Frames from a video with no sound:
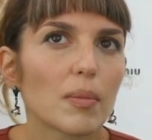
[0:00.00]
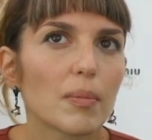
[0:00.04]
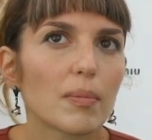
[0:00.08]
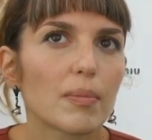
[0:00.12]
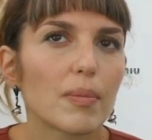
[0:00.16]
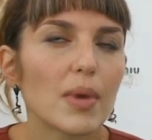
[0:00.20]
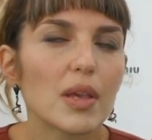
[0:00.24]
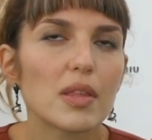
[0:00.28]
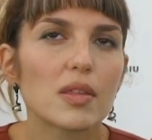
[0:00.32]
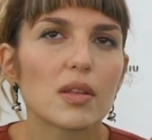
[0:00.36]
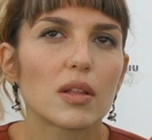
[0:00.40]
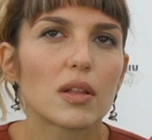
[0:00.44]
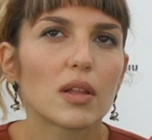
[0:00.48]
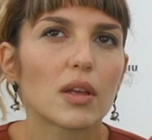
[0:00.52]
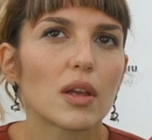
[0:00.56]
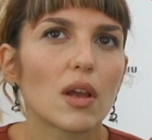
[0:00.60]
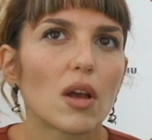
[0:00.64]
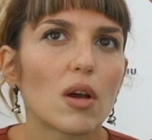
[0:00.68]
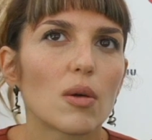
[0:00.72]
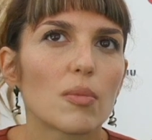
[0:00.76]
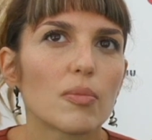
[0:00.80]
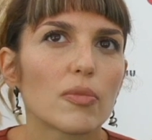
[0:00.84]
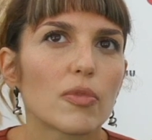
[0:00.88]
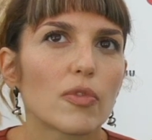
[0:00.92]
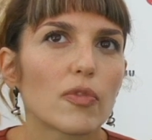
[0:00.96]
basically
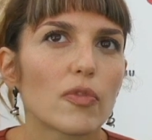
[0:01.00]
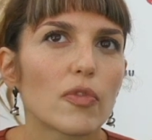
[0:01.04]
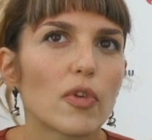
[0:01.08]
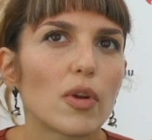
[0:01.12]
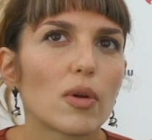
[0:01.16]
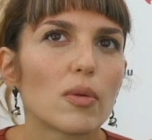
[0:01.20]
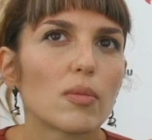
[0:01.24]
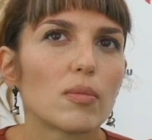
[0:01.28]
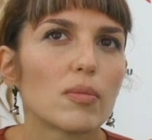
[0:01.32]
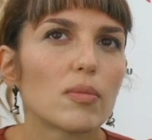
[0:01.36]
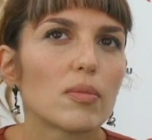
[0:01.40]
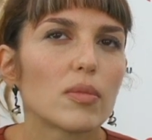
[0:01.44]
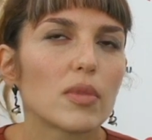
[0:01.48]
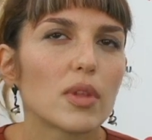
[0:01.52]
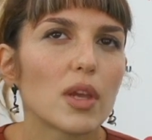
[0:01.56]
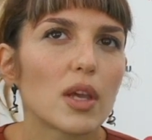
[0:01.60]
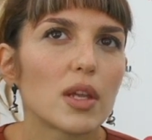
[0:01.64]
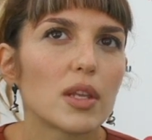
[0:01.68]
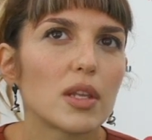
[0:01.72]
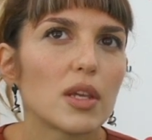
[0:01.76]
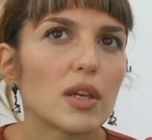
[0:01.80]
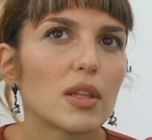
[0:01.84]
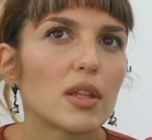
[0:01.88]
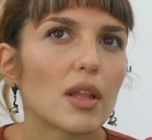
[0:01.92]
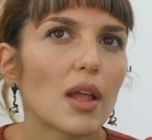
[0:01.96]
comes from the
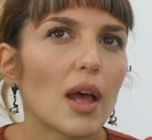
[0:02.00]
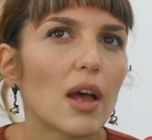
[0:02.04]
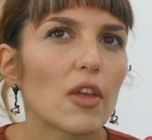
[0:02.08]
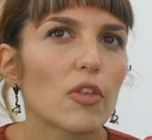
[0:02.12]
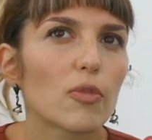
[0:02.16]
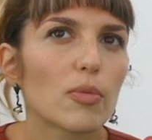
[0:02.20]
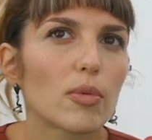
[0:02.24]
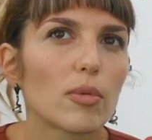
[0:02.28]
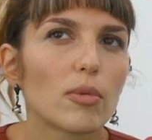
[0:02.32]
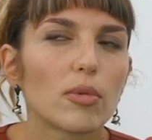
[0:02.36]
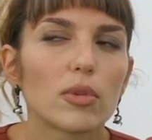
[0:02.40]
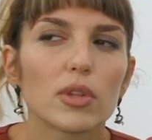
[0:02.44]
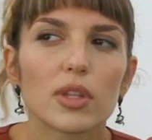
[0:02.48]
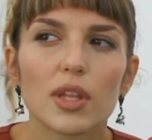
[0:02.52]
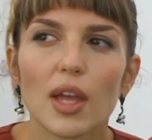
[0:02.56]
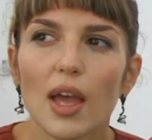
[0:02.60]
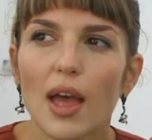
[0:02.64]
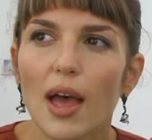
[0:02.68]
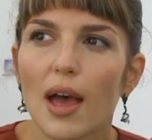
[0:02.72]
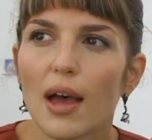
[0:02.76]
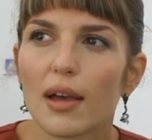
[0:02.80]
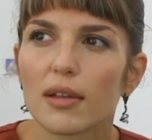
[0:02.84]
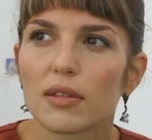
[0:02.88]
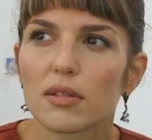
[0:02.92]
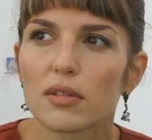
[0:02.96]
idea that Aspromonte
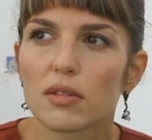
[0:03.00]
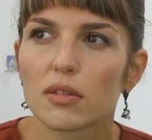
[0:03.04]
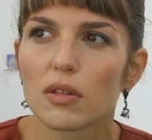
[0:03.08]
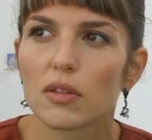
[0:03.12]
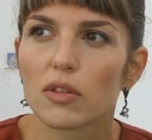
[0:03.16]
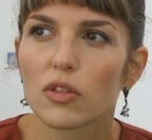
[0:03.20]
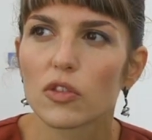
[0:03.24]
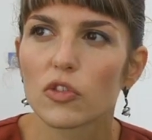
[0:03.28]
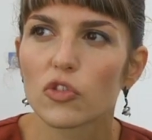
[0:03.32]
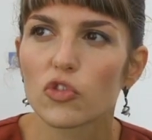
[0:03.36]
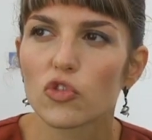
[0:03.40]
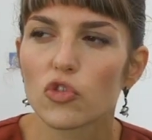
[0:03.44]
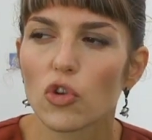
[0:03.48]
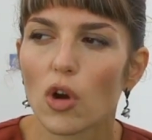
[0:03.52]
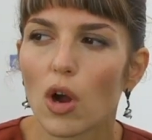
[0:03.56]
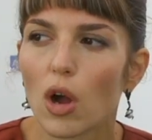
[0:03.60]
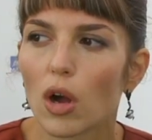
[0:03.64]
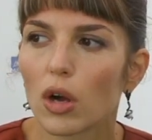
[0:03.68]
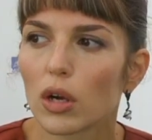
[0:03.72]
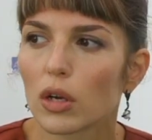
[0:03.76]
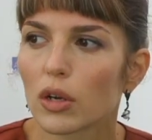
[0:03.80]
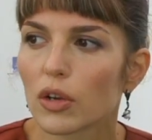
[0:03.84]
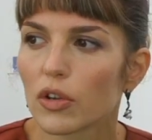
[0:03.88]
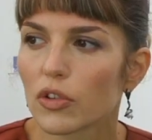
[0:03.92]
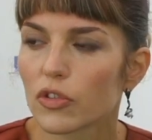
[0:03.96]
has this
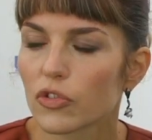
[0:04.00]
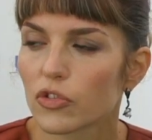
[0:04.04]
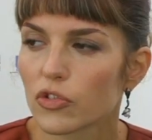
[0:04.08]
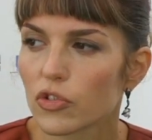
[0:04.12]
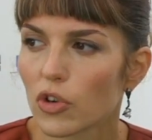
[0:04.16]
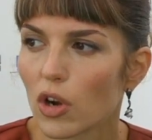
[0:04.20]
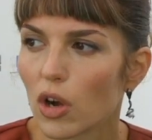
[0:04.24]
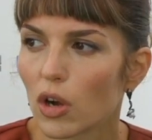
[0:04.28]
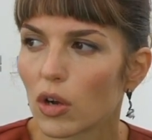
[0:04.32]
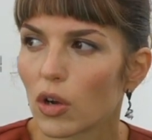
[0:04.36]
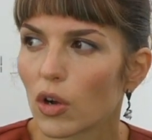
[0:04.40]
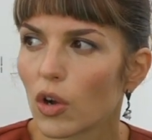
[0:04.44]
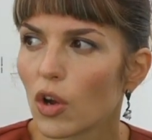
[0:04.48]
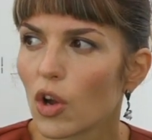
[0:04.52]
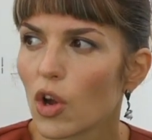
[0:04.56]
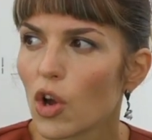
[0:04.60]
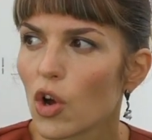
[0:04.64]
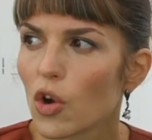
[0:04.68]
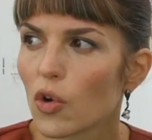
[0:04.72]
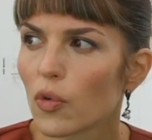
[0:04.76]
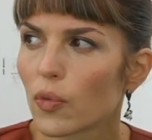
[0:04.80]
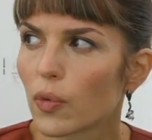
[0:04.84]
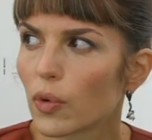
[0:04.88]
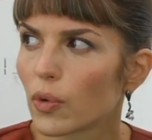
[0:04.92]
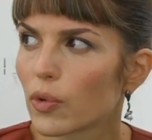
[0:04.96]
strong, strong
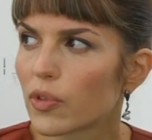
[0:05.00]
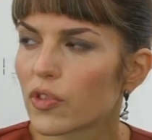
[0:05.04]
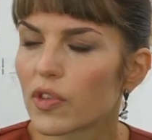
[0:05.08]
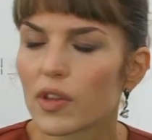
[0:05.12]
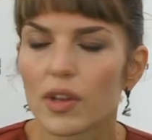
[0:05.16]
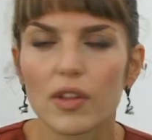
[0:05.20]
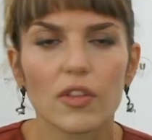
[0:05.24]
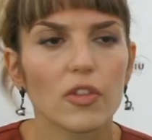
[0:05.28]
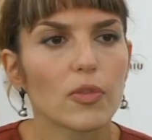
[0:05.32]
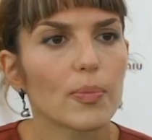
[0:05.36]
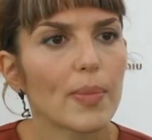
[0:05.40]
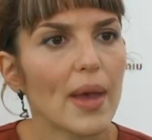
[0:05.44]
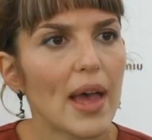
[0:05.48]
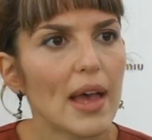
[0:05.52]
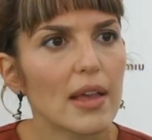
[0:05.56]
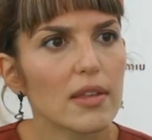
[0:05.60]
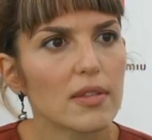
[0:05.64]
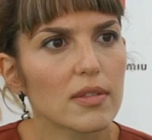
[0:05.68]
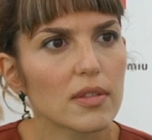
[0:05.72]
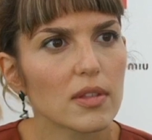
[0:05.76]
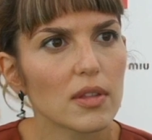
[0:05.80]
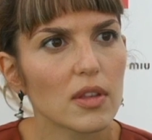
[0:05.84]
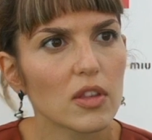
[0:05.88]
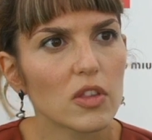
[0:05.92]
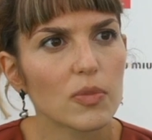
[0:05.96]
roots in his
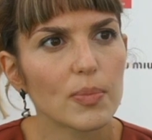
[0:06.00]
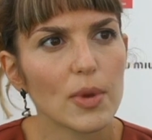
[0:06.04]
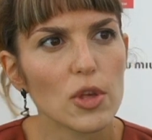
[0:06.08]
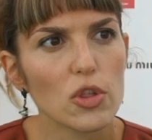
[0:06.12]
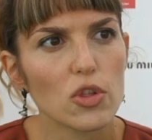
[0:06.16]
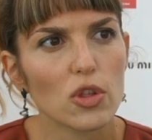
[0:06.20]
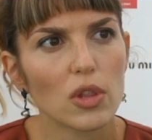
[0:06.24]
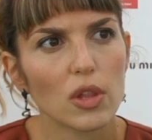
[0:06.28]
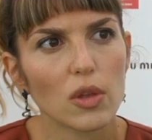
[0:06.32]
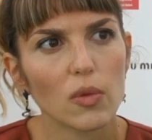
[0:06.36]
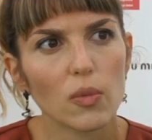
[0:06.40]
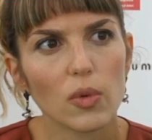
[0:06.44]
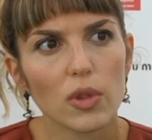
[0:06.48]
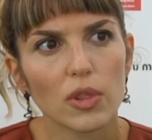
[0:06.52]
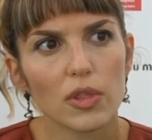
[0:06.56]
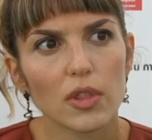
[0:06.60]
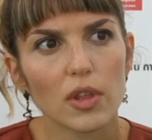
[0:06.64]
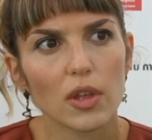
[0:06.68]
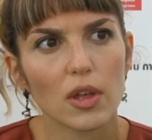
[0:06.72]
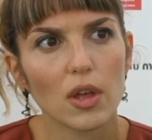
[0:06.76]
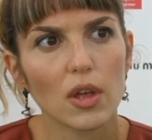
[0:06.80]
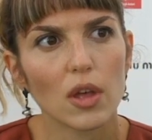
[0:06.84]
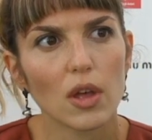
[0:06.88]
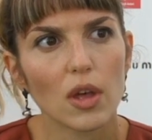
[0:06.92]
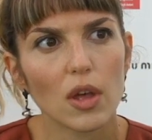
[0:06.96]
past, especially with
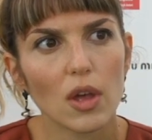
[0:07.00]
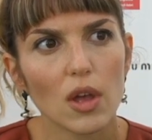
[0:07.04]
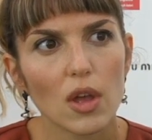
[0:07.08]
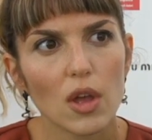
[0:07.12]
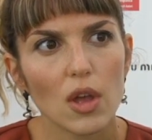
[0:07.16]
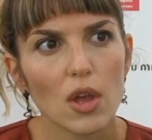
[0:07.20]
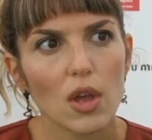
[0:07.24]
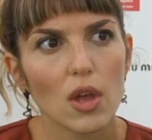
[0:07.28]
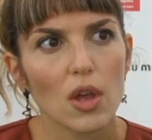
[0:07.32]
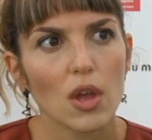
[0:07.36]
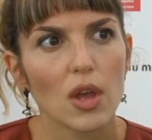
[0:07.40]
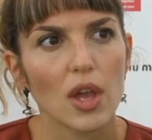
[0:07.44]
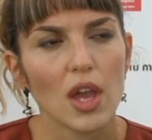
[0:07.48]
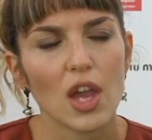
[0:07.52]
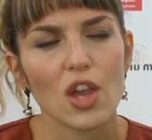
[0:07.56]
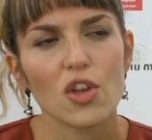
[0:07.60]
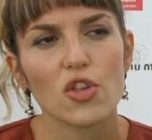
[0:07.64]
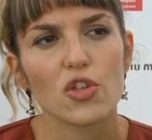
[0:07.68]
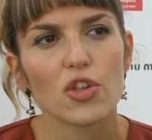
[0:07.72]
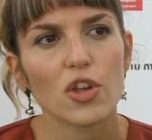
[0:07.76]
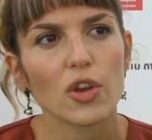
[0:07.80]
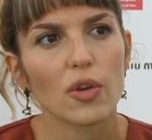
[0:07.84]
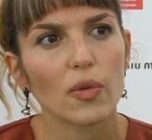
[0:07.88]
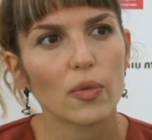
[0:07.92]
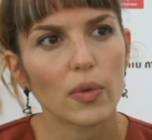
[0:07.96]
the
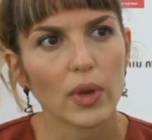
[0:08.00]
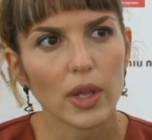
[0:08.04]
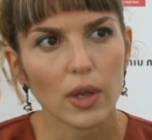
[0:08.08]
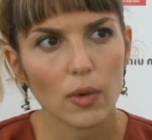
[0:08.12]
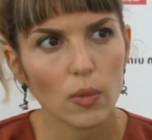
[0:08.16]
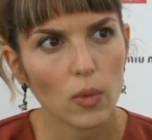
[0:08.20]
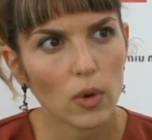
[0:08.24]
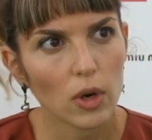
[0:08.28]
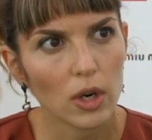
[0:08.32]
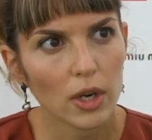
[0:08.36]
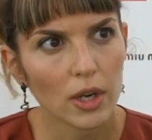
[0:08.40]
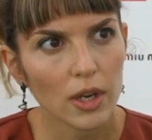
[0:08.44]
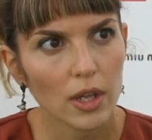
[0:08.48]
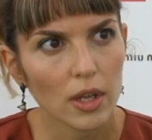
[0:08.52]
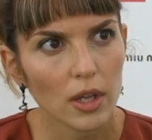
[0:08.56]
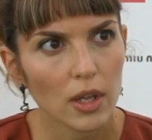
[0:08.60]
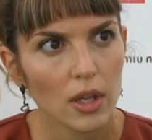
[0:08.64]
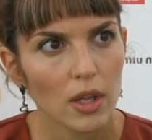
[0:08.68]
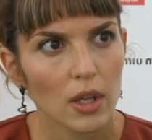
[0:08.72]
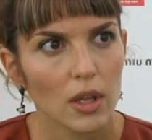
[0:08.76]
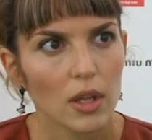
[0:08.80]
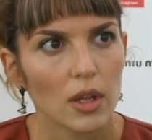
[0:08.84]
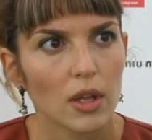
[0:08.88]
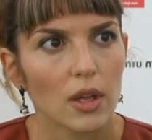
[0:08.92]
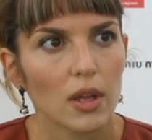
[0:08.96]
ancient Greek word.
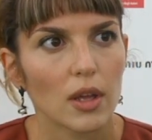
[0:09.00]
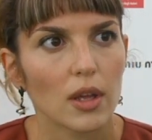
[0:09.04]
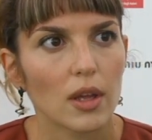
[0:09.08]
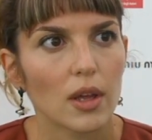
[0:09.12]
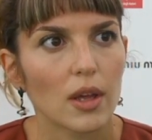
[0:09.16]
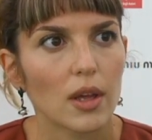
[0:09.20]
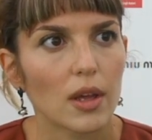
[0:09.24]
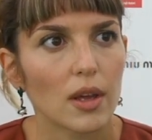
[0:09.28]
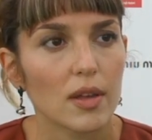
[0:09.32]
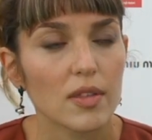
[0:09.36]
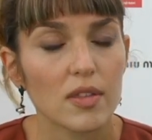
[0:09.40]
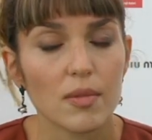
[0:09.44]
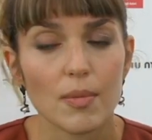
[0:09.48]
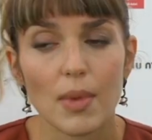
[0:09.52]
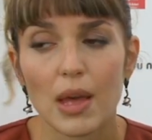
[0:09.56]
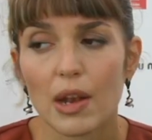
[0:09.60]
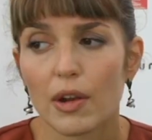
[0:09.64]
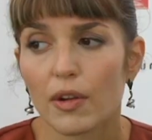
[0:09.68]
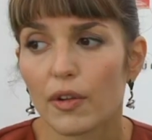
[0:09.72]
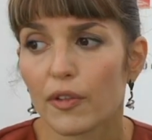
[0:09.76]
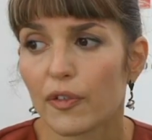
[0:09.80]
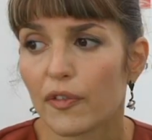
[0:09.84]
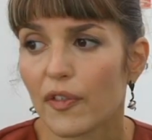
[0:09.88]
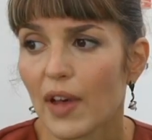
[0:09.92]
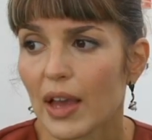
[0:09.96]
As a
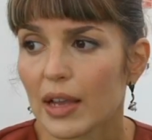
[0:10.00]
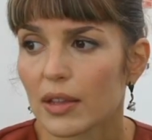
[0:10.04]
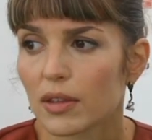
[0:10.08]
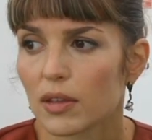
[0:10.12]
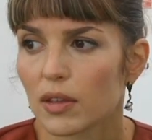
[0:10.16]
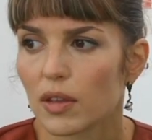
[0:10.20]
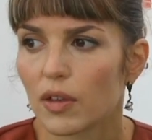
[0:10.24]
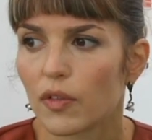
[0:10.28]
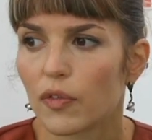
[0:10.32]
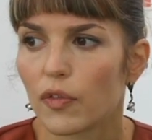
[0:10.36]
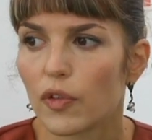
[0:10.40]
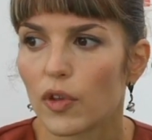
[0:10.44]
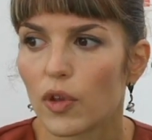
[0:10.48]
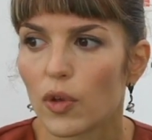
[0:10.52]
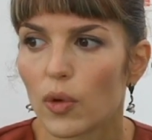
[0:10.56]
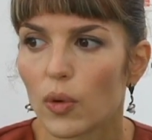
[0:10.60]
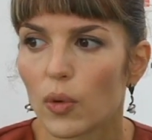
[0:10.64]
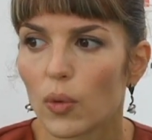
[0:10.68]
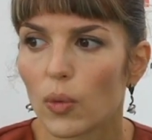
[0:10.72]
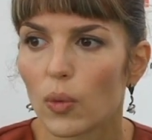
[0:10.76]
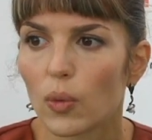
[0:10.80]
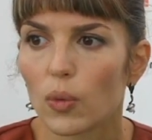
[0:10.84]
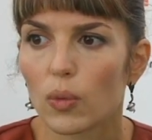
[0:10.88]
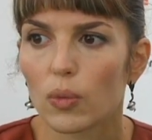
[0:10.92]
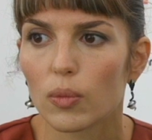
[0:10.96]
matter of fact,
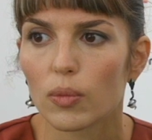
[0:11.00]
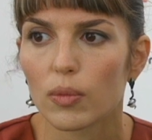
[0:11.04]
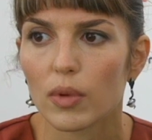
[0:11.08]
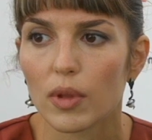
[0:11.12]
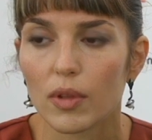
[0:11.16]
in